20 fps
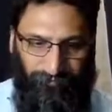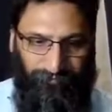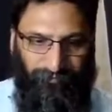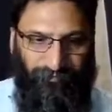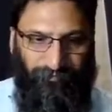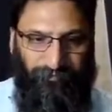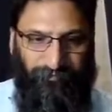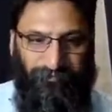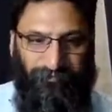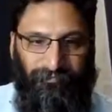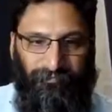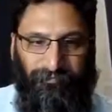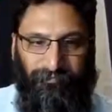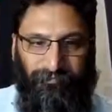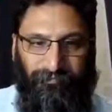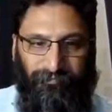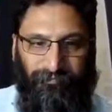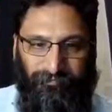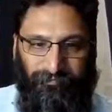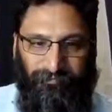He was just
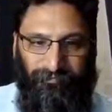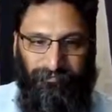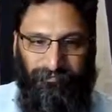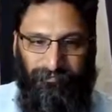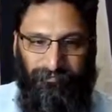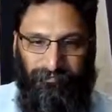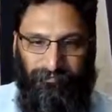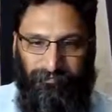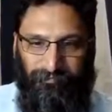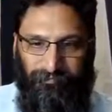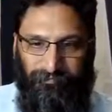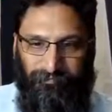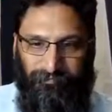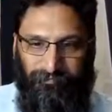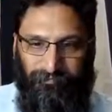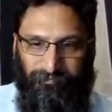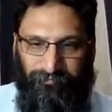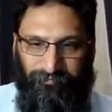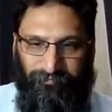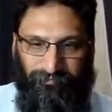telling me
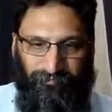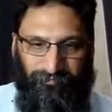he